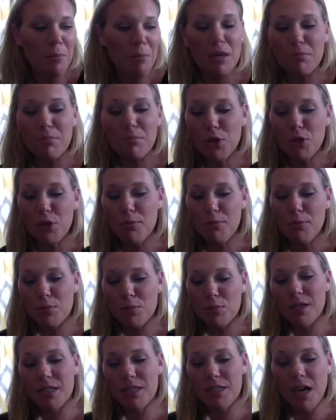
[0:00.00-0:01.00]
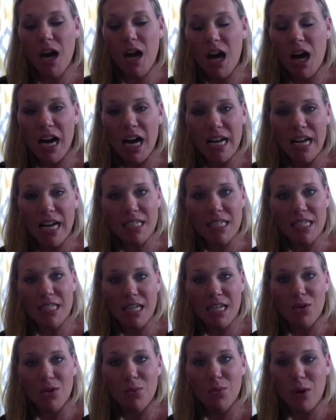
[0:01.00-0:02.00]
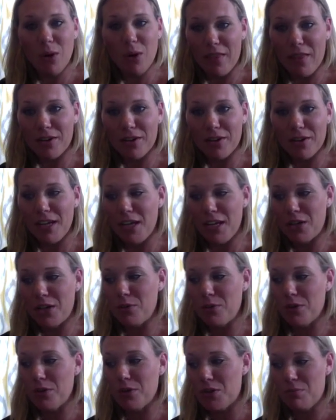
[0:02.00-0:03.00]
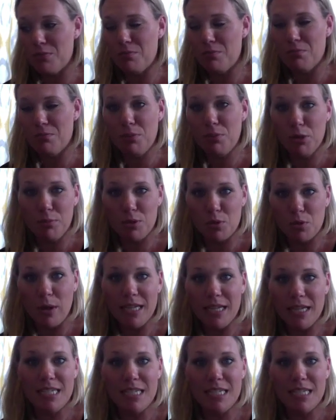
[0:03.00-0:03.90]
big boobs plus hot weather equals boob sweat.